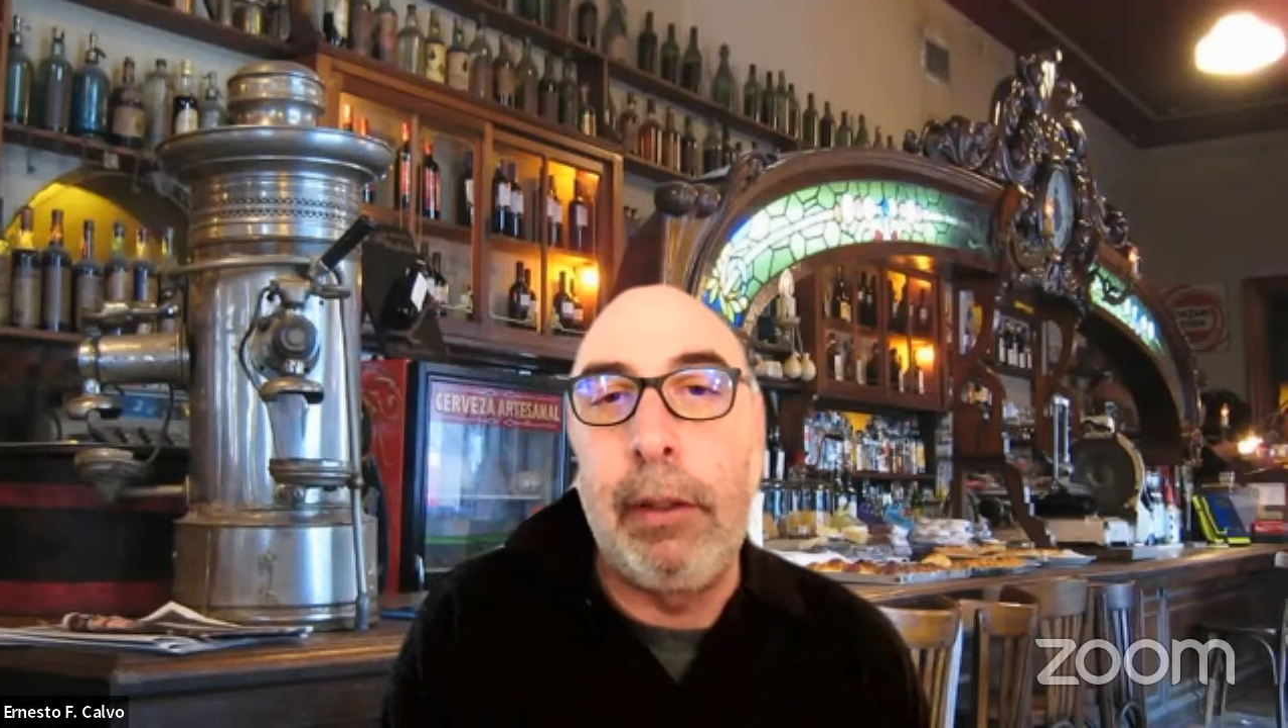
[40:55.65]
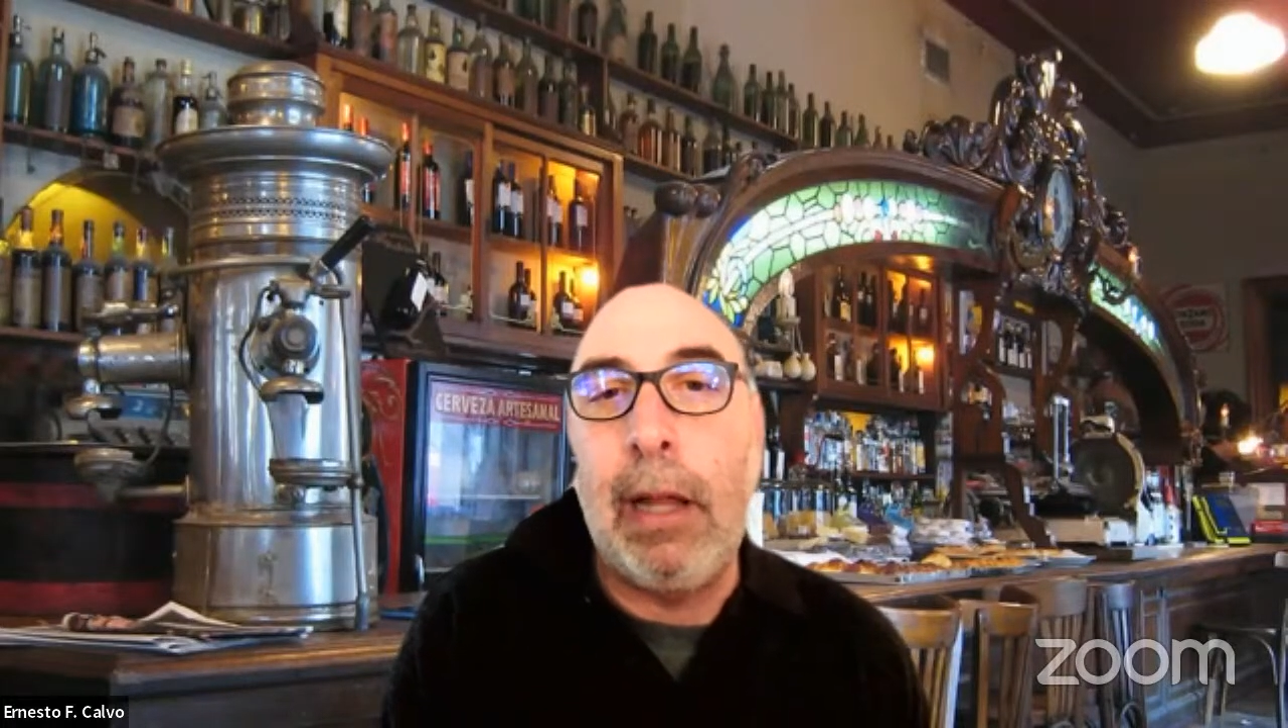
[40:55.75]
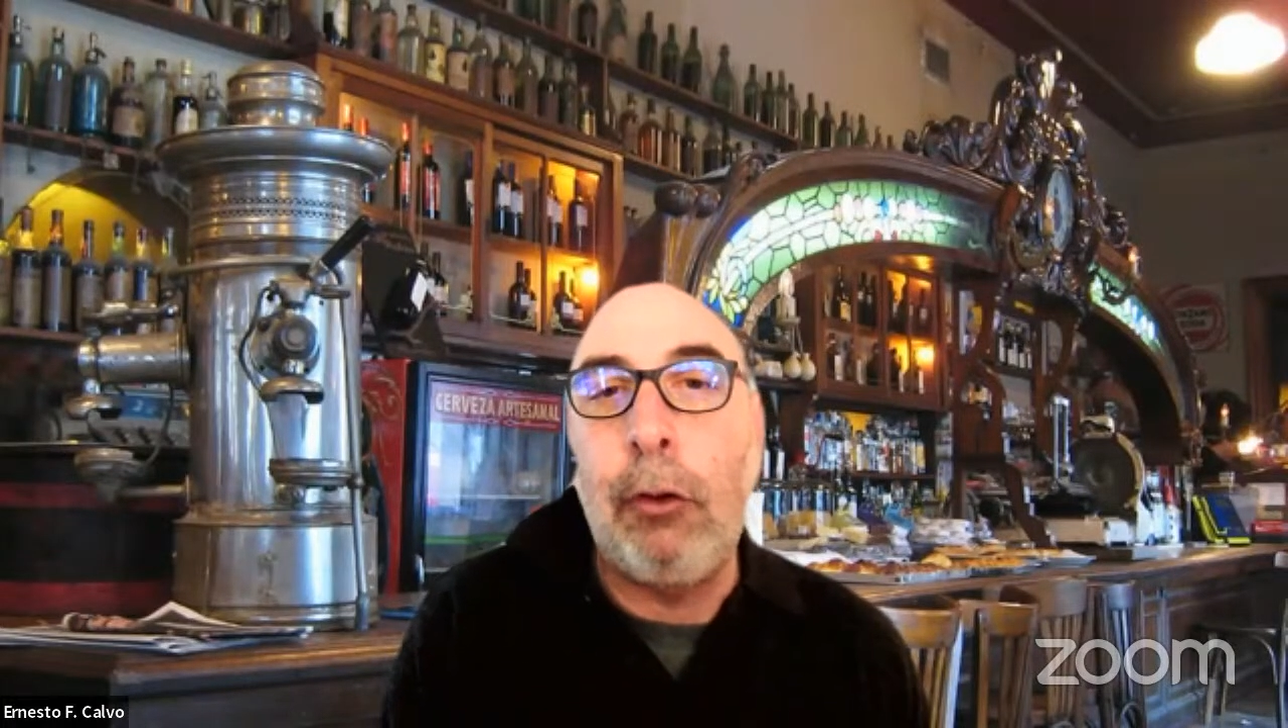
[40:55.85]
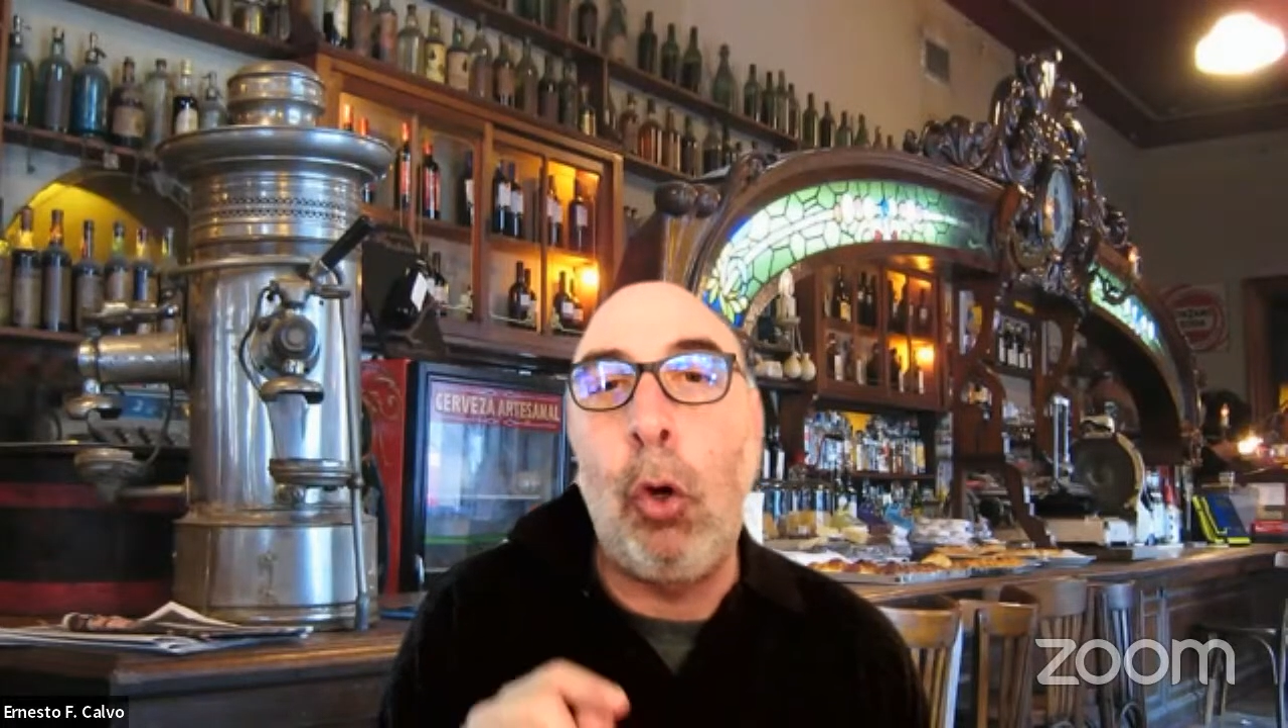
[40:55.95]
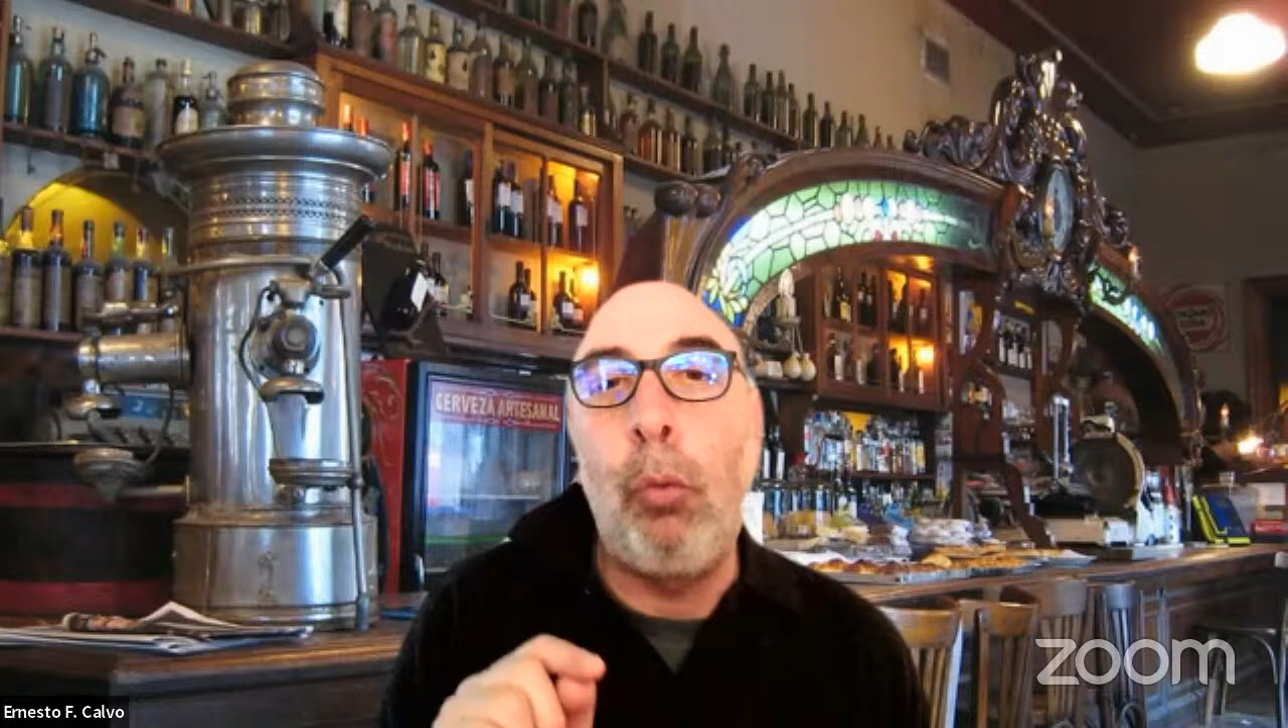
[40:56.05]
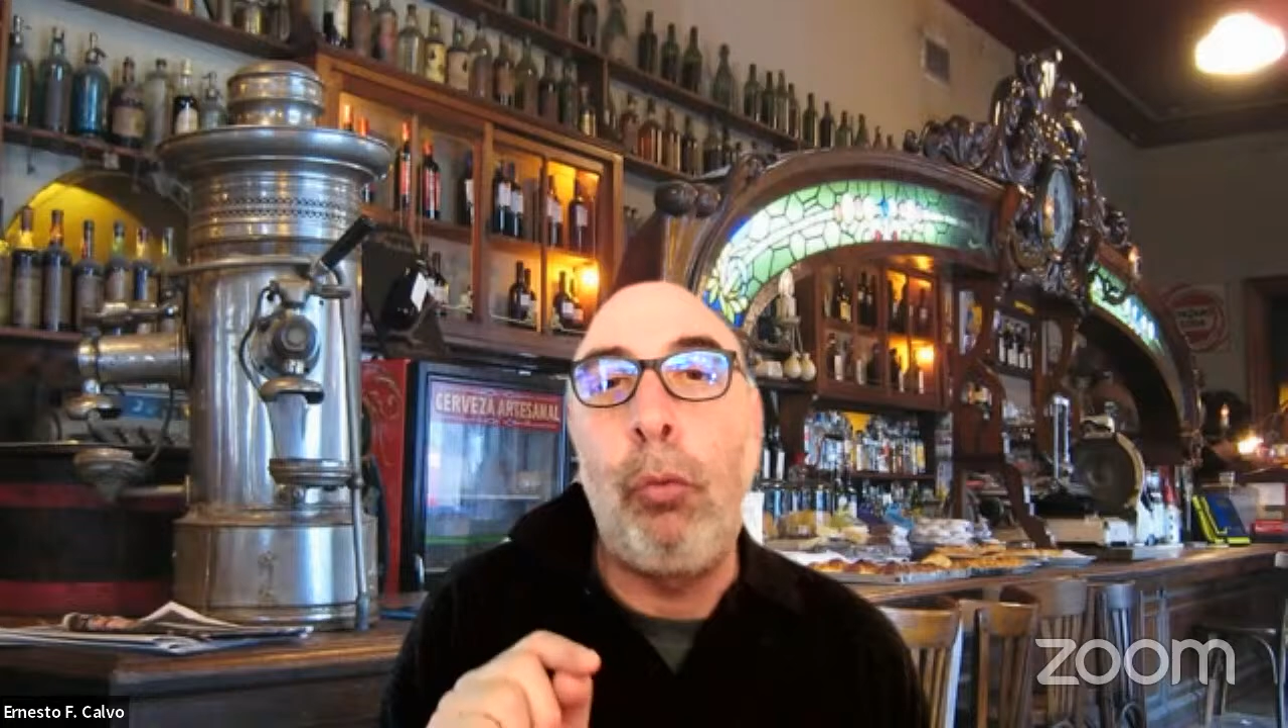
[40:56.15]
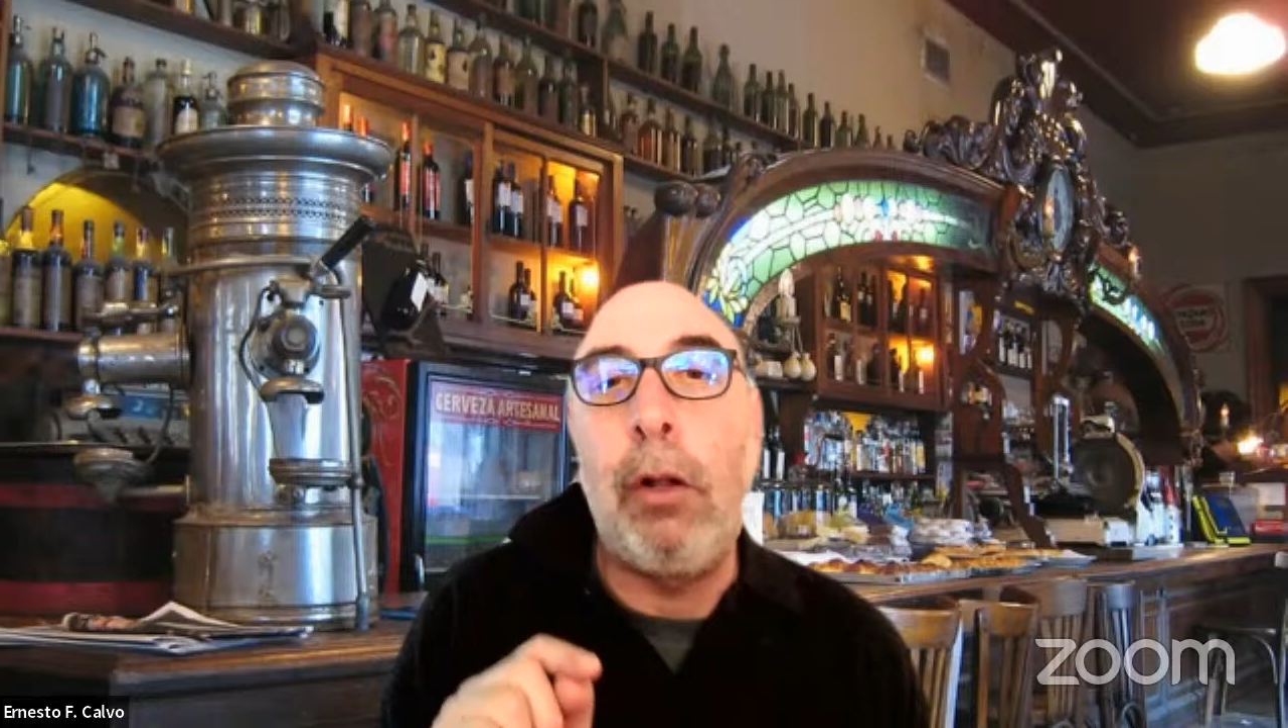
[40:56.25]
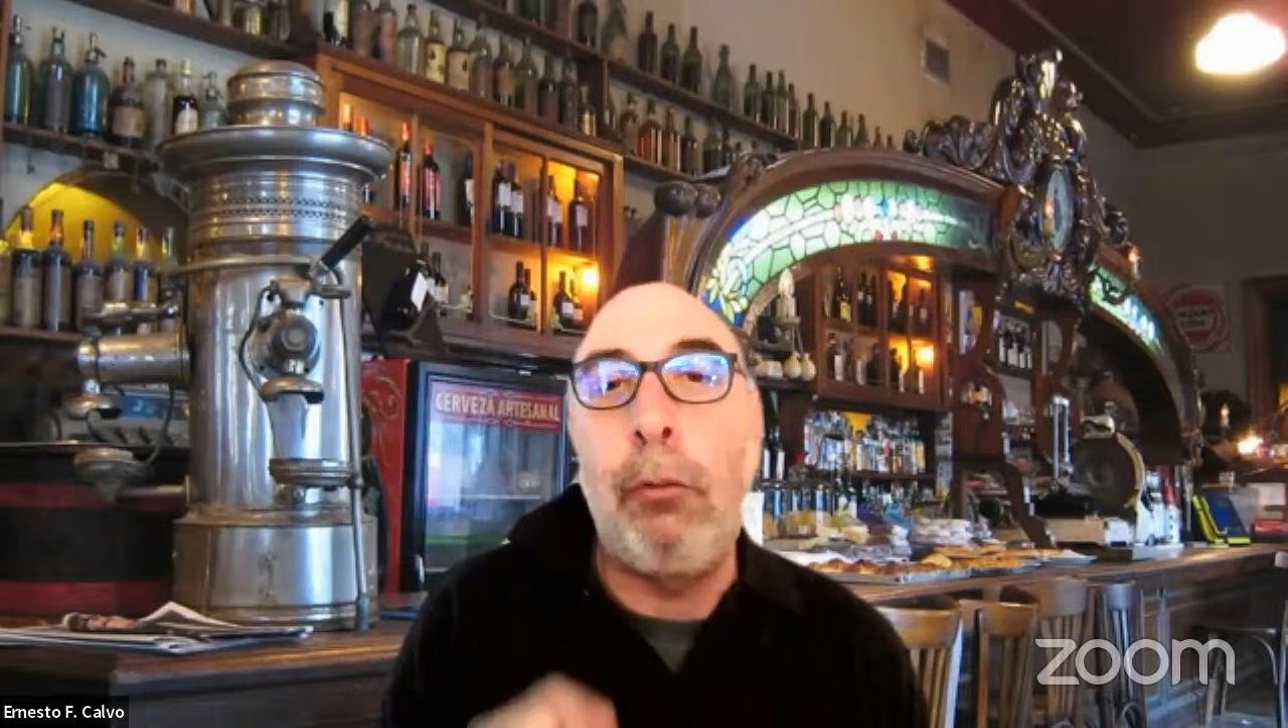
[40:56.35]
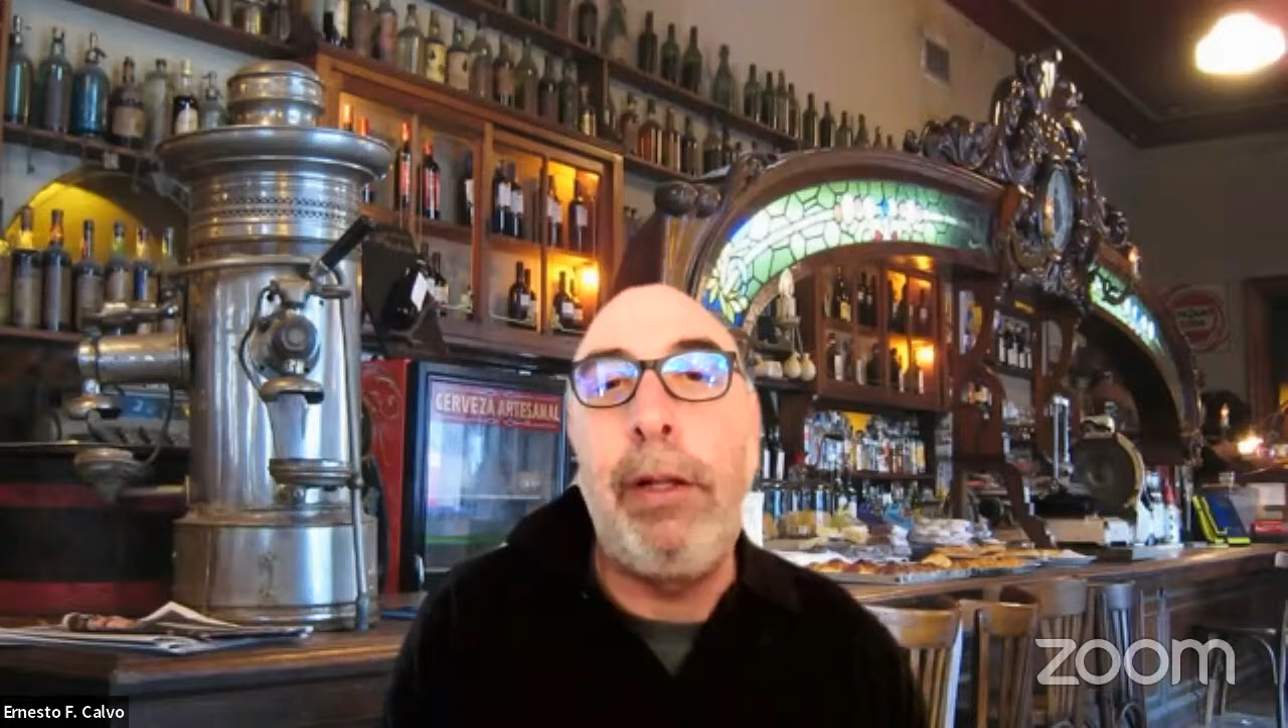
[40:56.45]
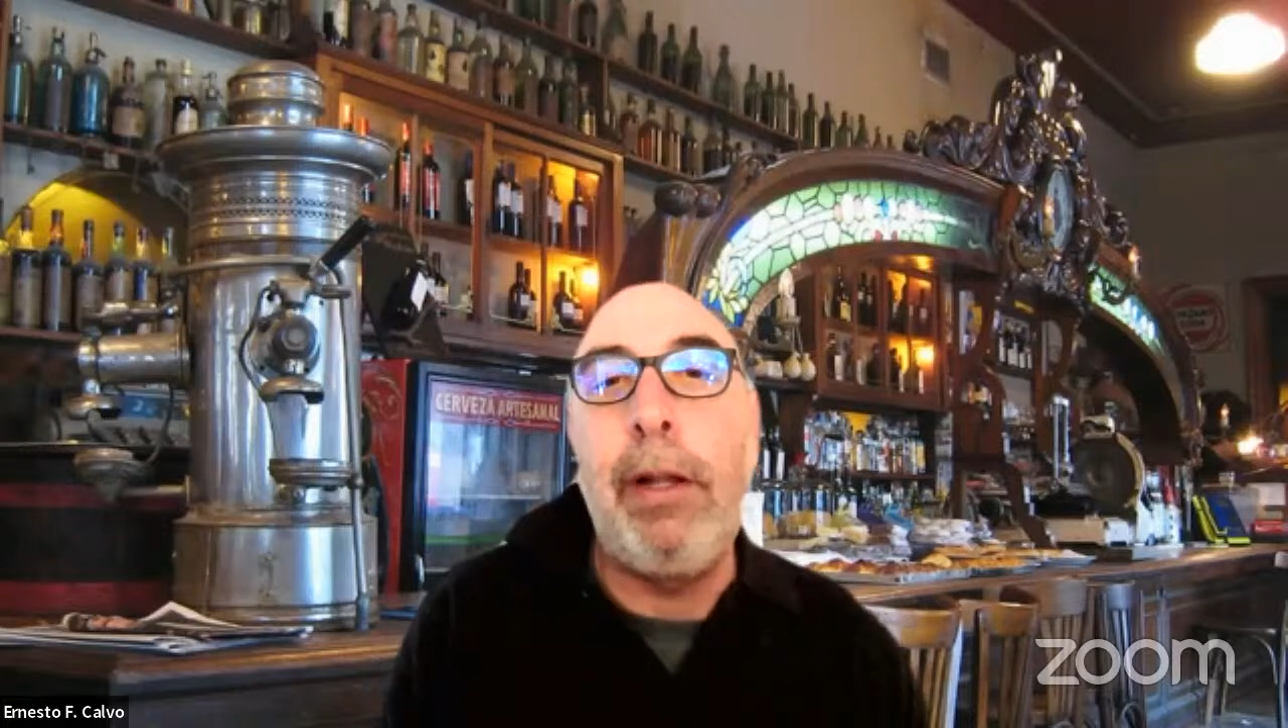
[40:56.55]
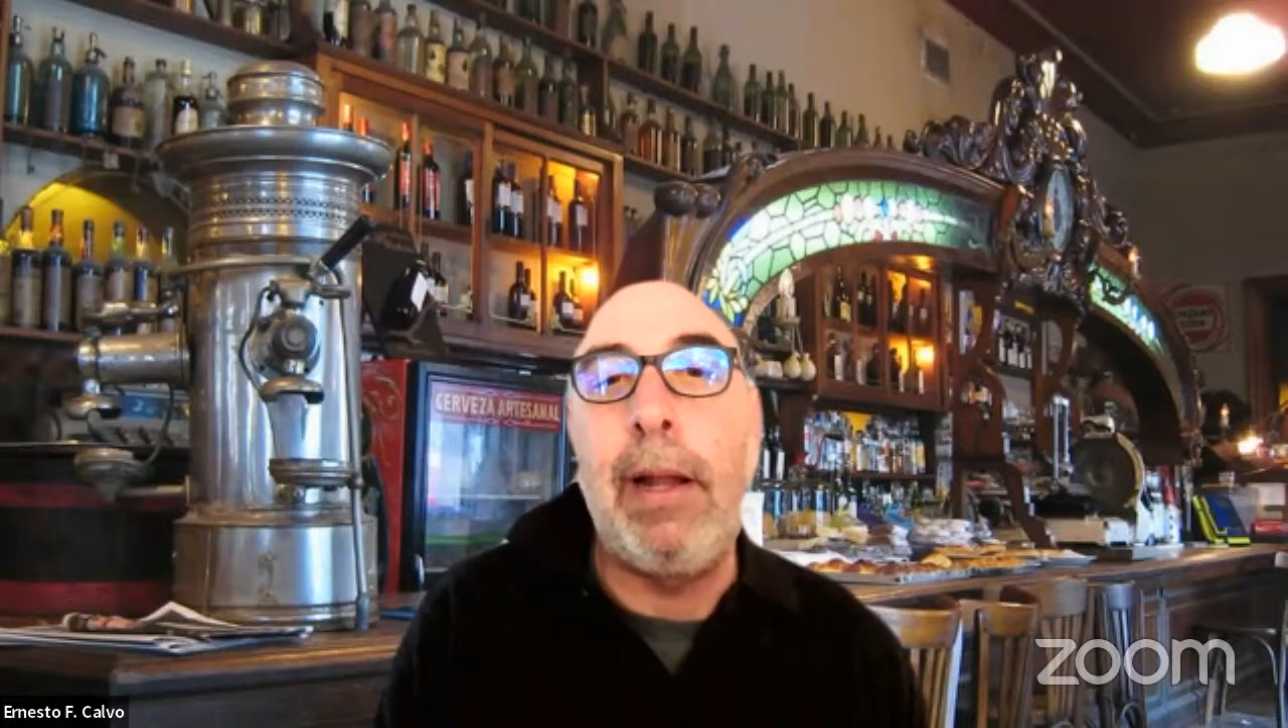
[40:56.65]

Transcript: that those that read